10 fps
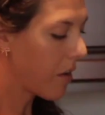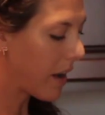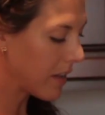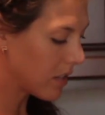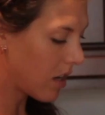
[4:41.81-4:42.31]

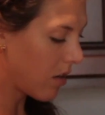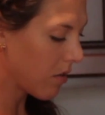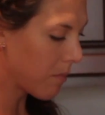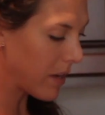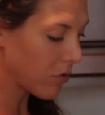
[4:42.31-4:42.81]
Okay,
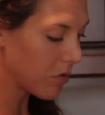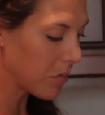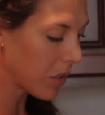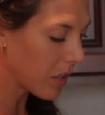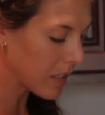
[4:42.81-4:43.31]
so the mushrooms
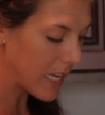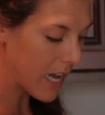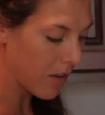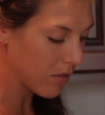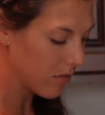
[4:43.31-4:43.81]
are cooked
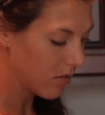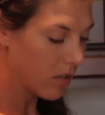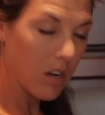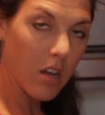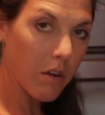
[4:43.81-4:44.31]
down.
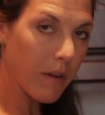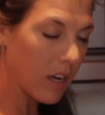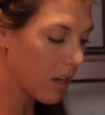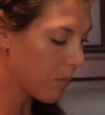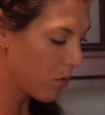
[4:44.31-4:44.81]
They're
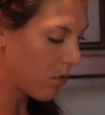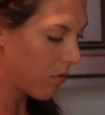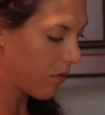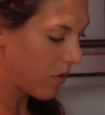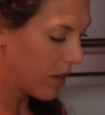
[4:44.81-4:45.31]
ready to
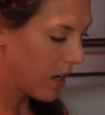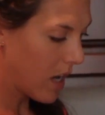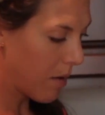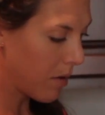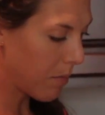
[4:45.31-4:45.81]
move.
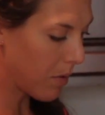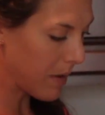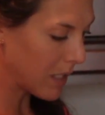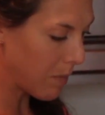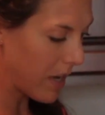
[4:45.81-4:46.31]
I'm going to put
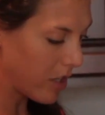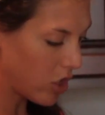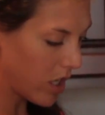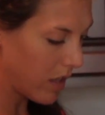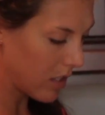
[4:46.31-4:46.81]
my spinach
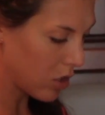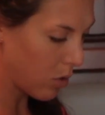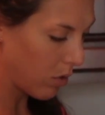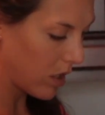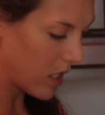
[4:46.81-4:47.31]
in that's
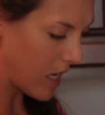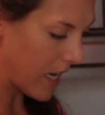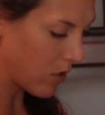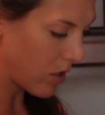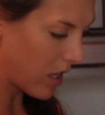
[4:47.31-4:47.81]
totally
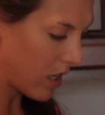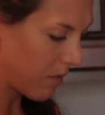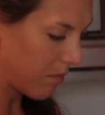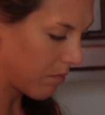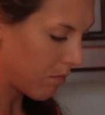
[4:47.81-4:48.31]

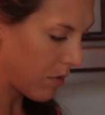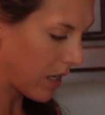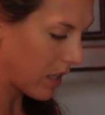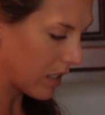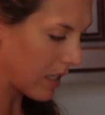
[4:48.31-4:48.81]
dehydrated.
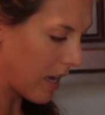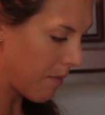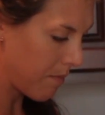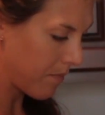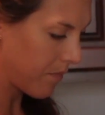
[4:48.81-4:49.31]
Break this
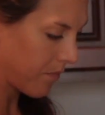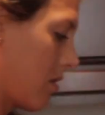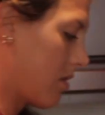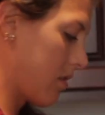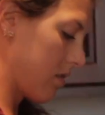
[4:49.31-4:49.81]
up.
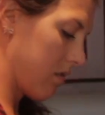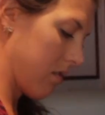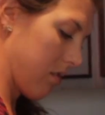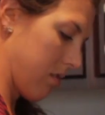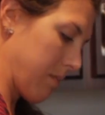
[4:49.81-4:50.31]

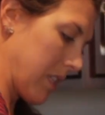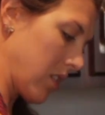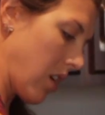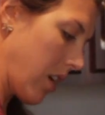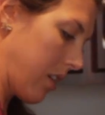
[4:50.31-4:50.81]
My
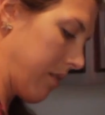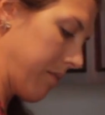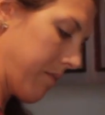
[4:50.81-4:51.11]
salt.